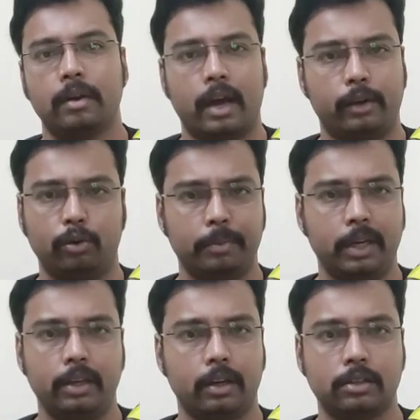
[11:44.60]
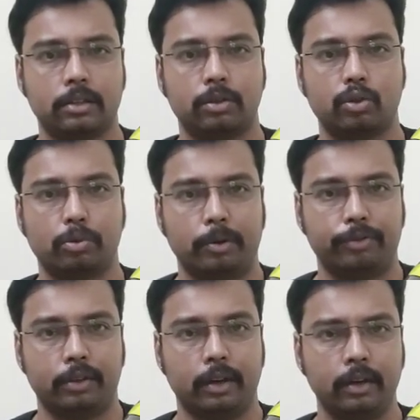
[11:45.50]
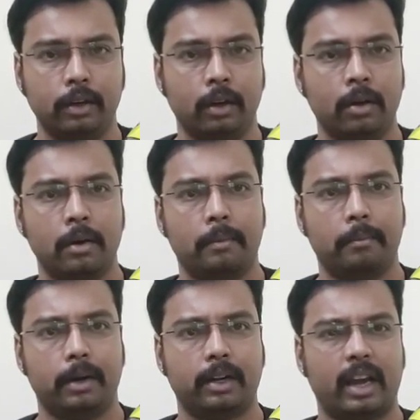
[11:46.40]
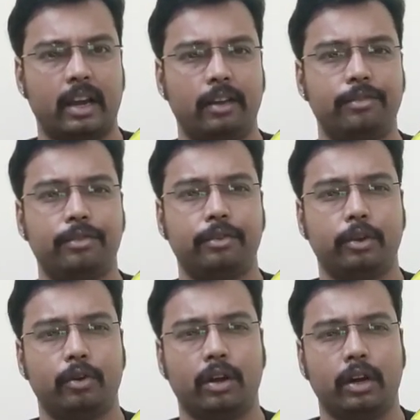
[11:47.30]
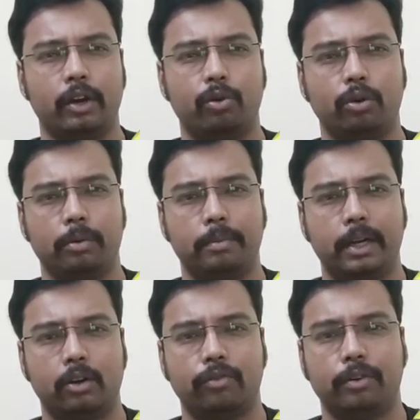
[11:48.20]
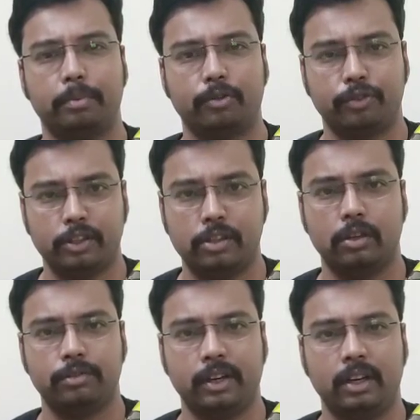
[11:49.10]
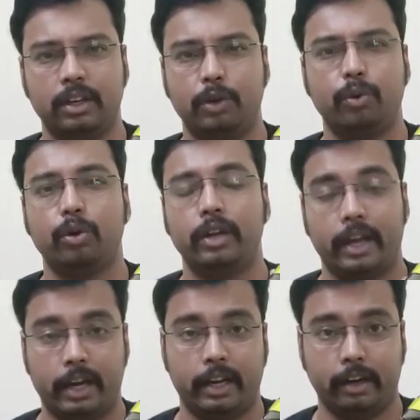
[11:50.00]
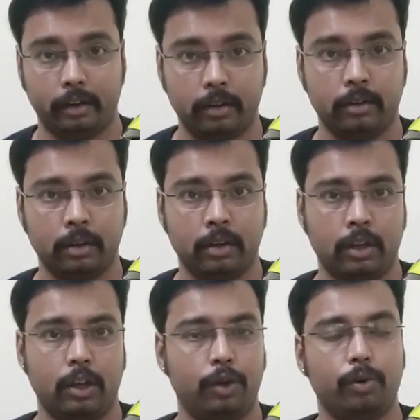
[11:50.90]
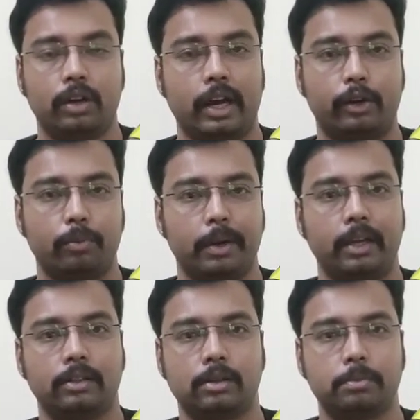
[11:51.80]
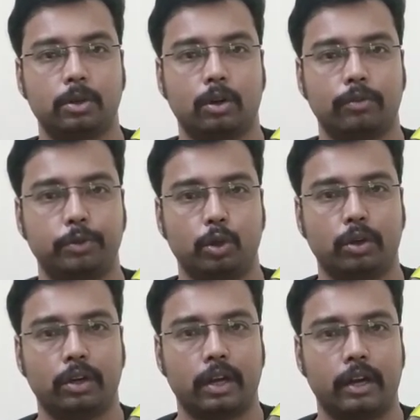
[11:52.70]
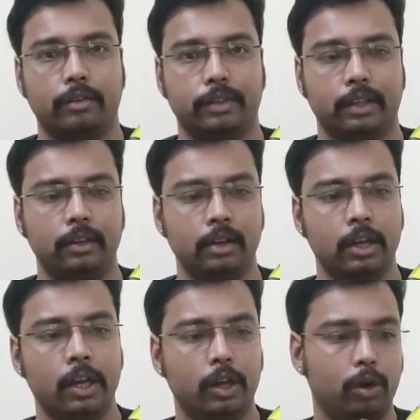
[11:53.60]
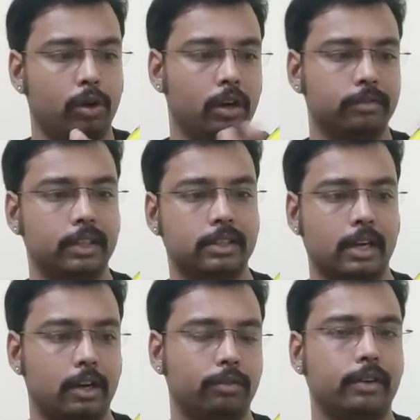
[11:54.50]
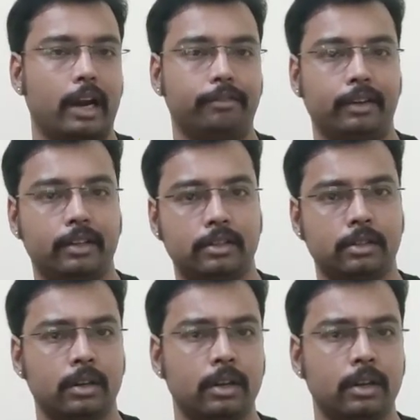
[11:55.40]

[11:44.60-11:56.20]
I know many youngsters would prefer it, but if you are into a bit of a professional field, you would hate it. You won't like to bring some sort of Joker kind of thing. You'd love this kind of graphics.